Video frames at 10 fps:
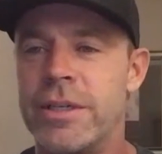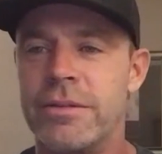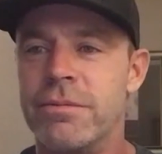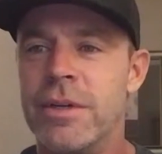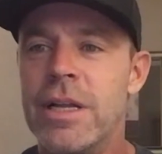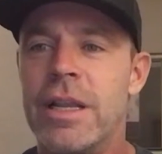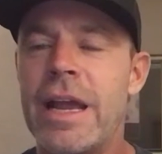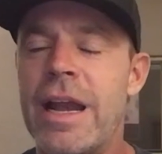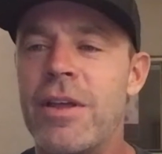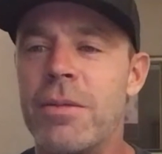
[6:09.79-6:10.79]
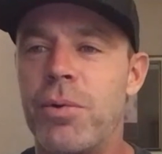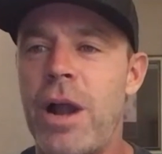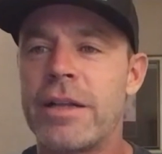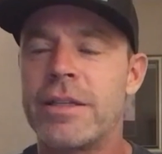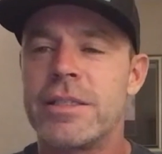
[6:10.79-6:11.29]
And like anything,
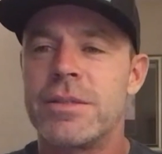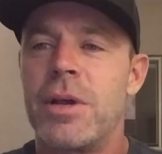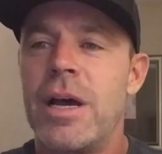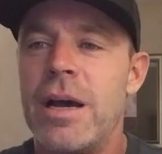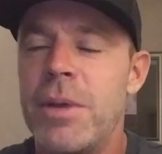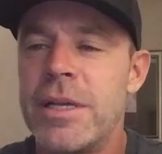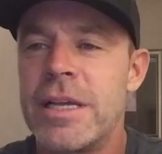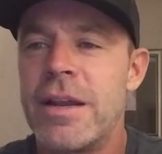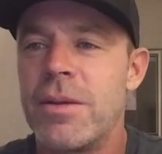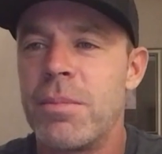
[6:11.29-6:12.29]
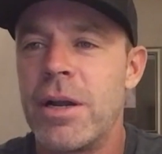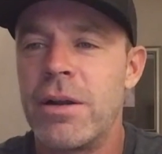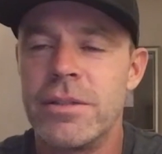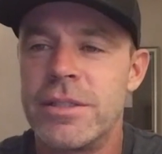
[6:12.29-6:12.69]
practice makes anything better.